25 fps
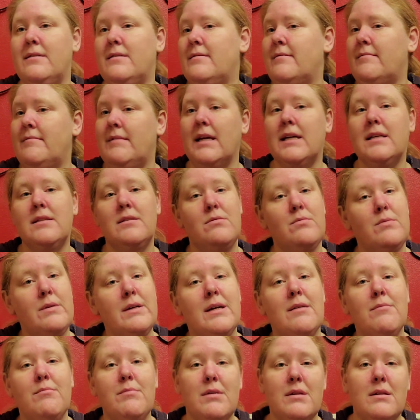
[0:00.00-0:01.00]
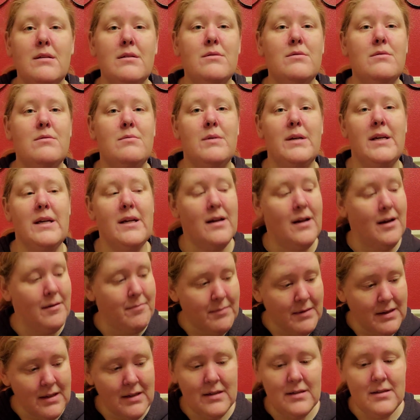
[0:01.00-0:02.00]
Next week I'm going to lose weight. I'm
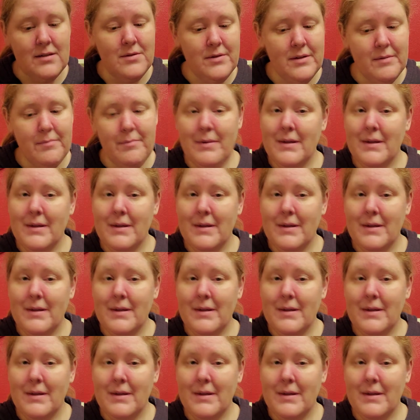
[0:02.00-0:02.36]
going to do it